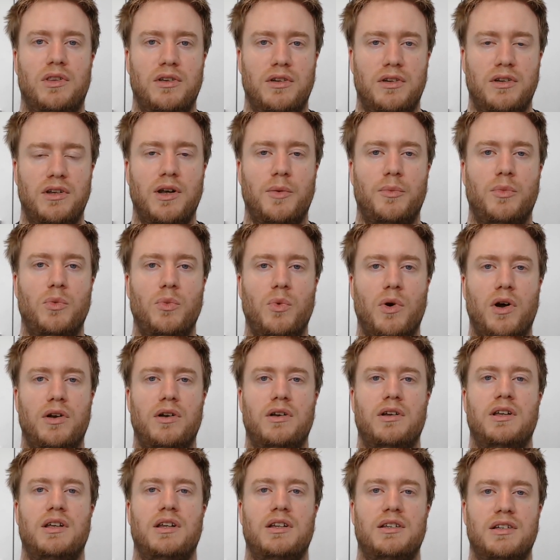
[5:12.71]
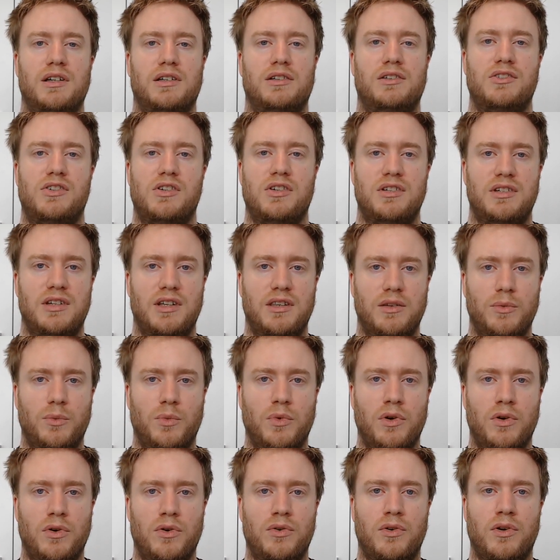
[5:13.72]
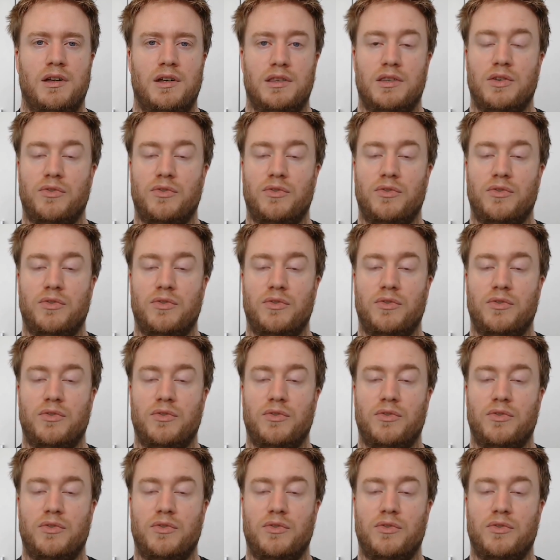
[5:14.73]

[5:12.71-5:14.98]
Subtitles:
the number one intelligence in the world.